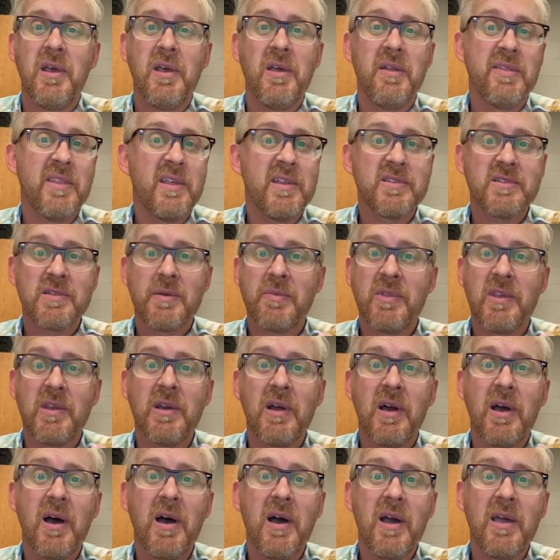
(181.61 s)
That's something
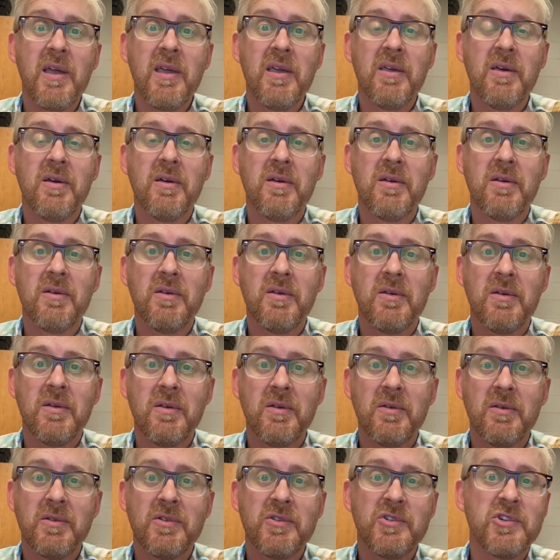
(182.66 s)
I
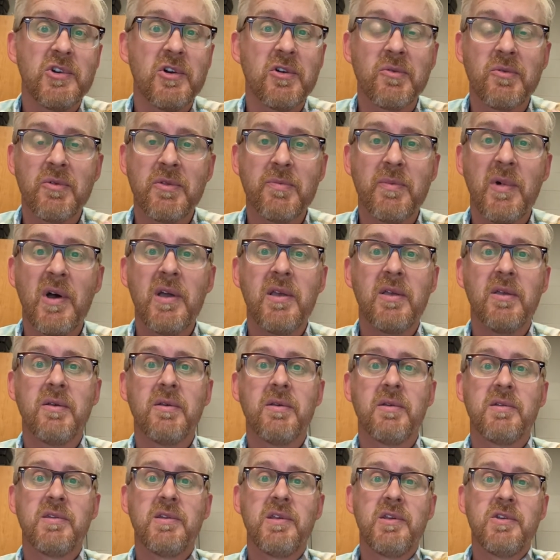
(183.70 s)
shared with my
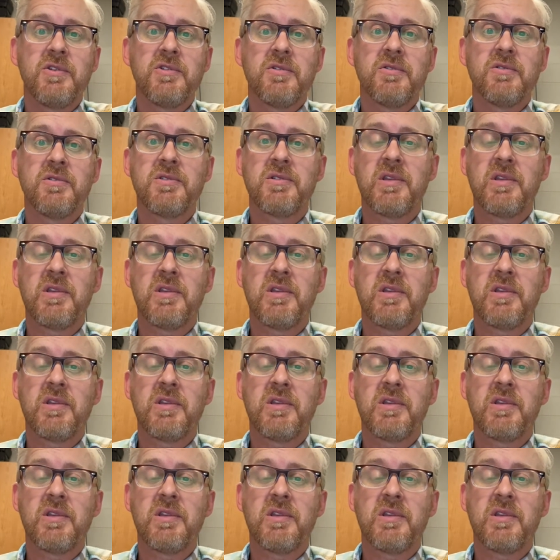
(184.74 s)
teachers,